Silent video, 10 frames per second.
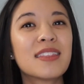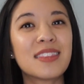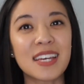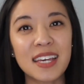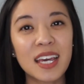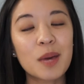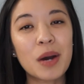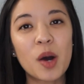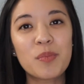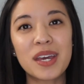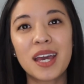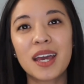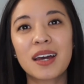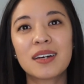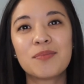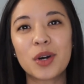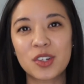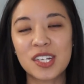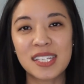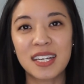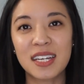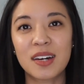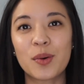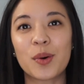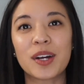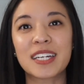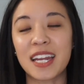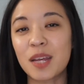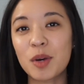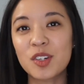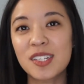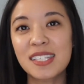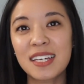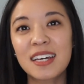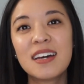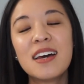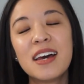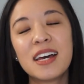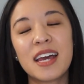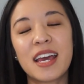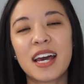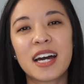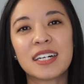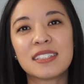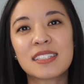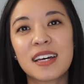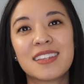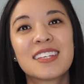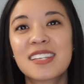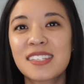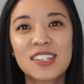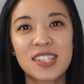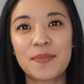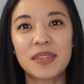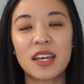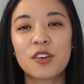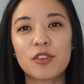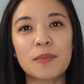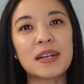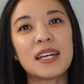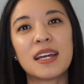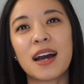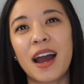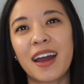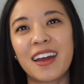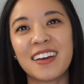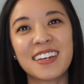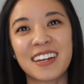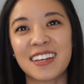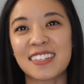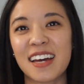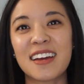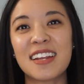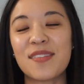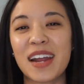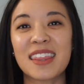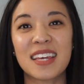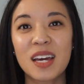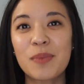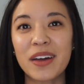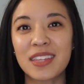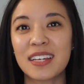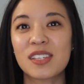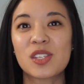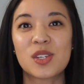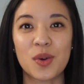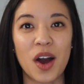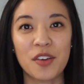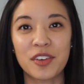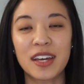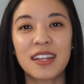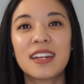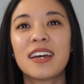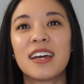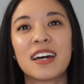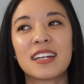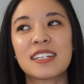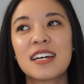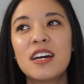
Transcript: thinking about being motion sick or getting motion sick. And this is just something for me, I get anxiety when I think about things too often. And